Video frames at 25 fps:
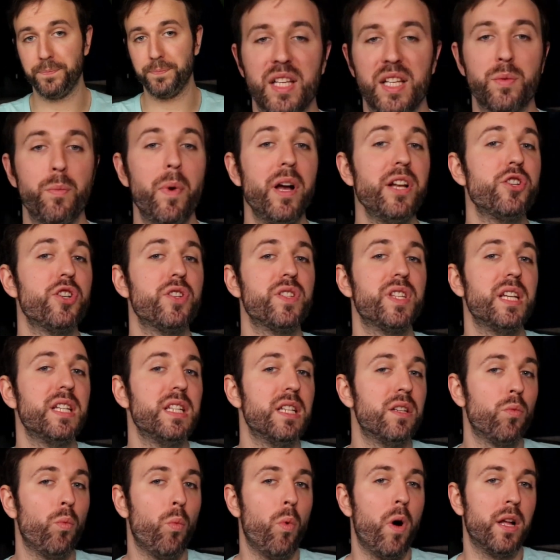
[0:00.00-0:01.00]
As much as I
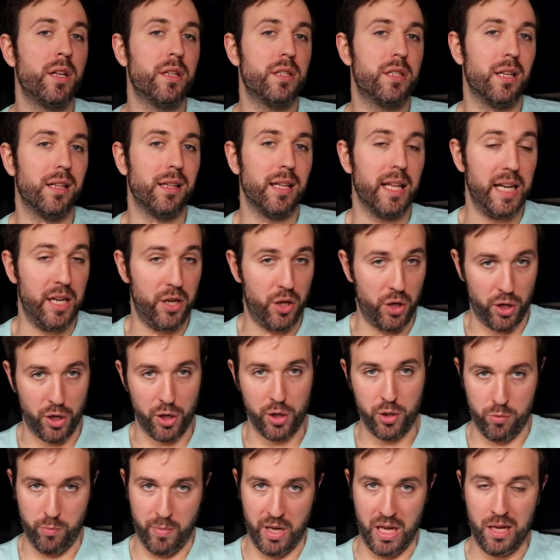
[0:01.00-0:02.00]
didn't want to let it
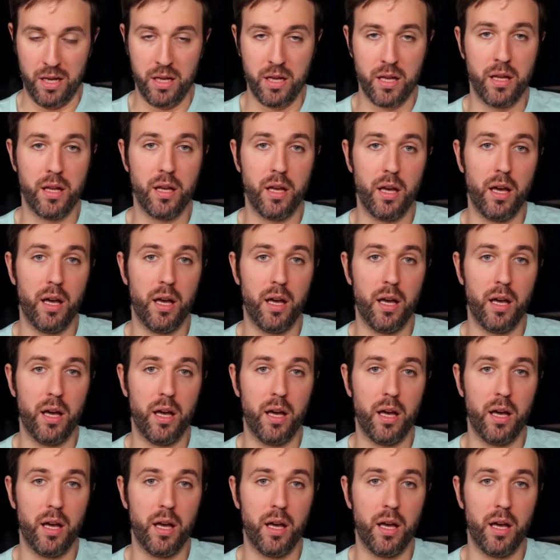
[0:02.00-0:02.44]
hurt me,